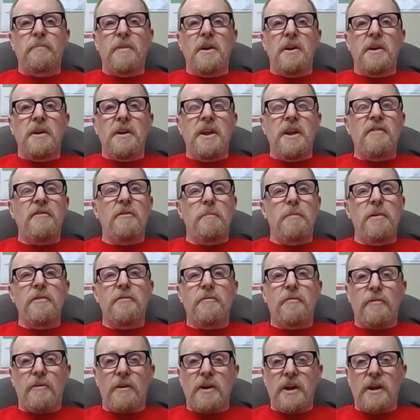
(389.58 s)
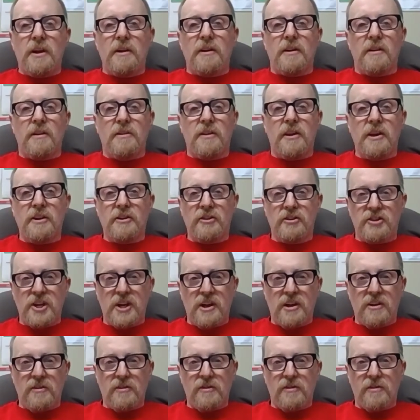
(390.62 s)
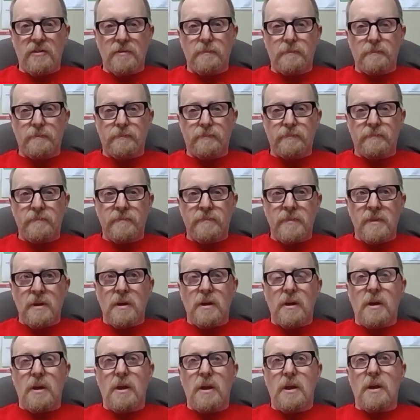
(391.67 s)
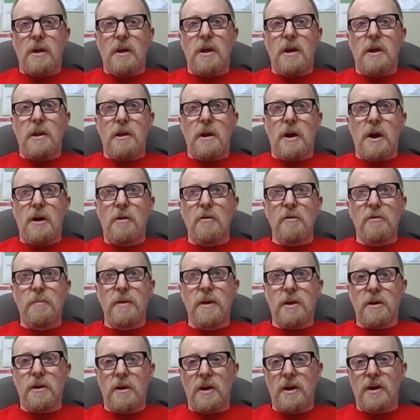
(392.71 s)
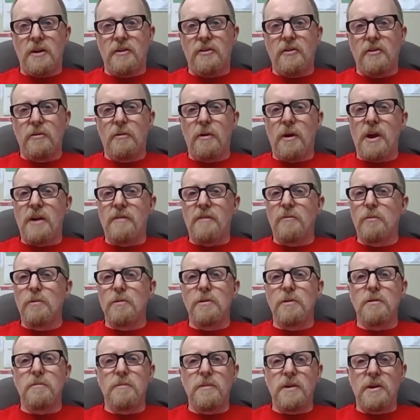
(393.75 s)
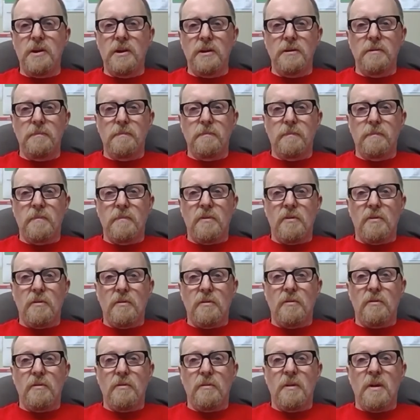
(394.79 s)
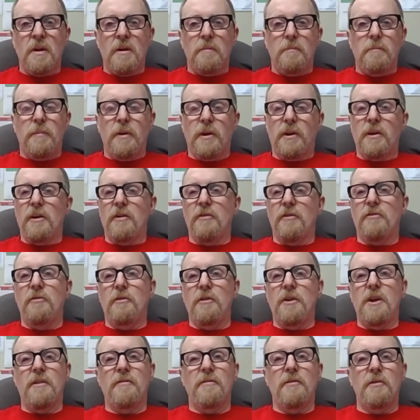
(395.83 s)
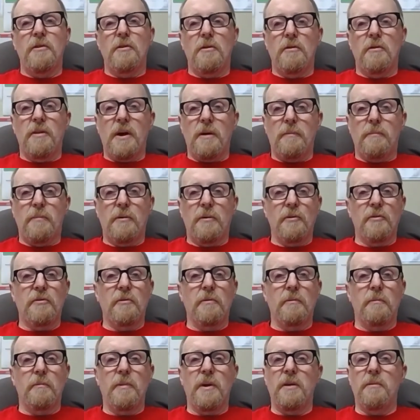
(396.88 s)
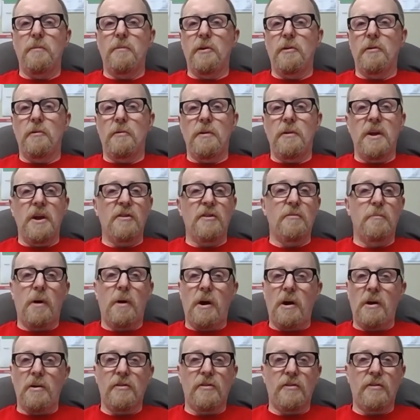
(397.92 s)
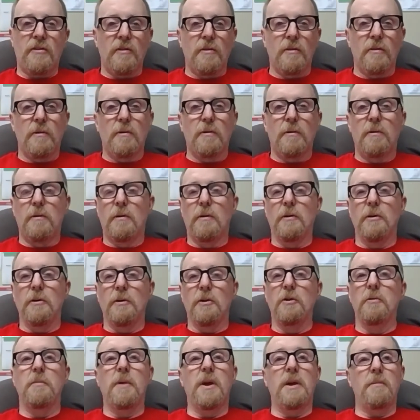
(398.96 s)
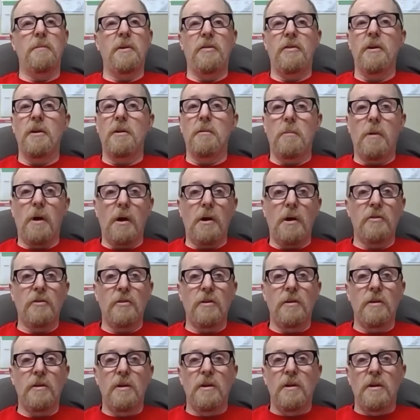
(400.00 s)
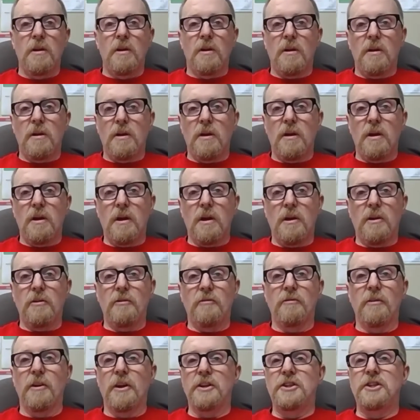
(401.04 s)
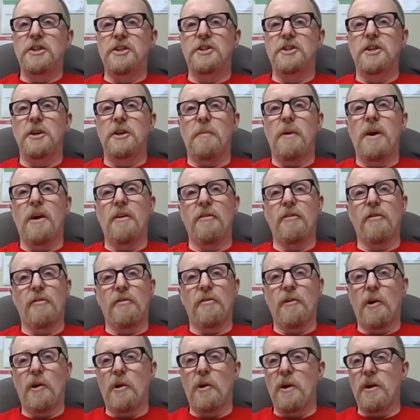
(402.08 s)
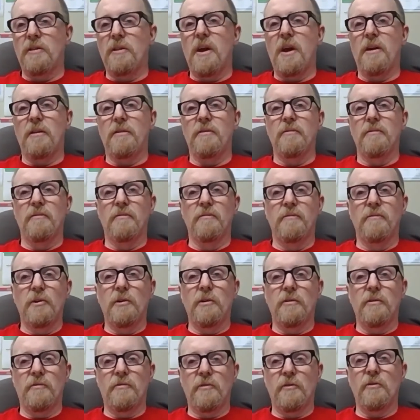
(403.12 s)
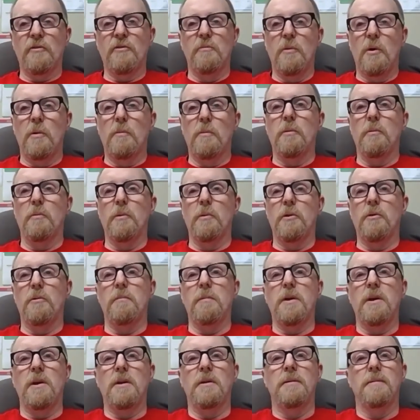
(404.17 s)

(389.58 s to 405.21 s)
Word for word: never be afraid, take the chance, and always be kind to everyone you meet because you never know that person may be your next boss or you may be their boss. And the relationship has to start at that very first moment when you meet.